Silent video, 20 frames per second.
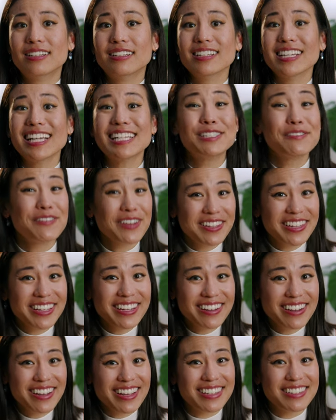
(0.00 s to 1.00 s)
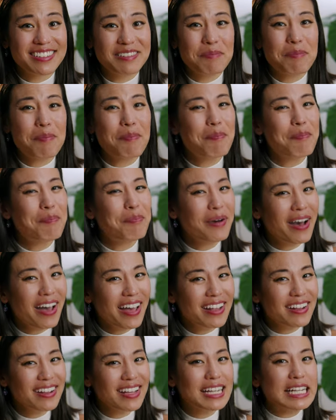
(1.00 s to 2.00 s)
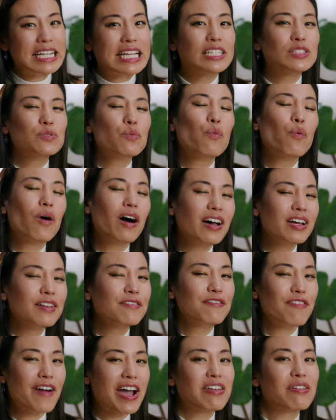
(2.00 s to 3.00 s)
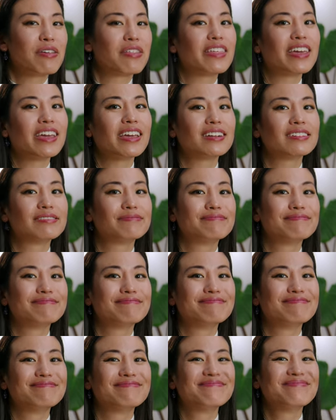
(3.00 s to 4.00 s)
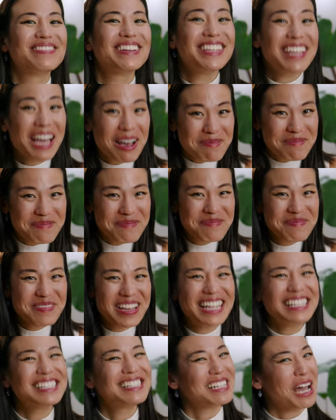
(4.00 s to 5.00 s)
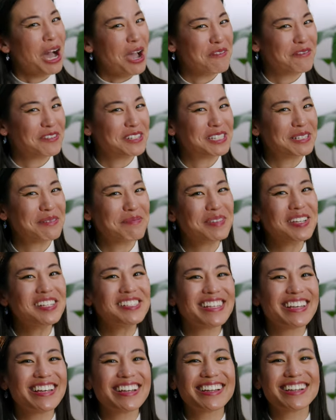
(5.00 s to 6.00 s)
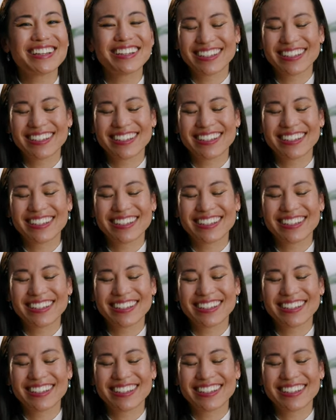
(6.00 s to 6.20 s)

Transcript: It's feeling good, but it needs one final thing. Yep, it's time for some music.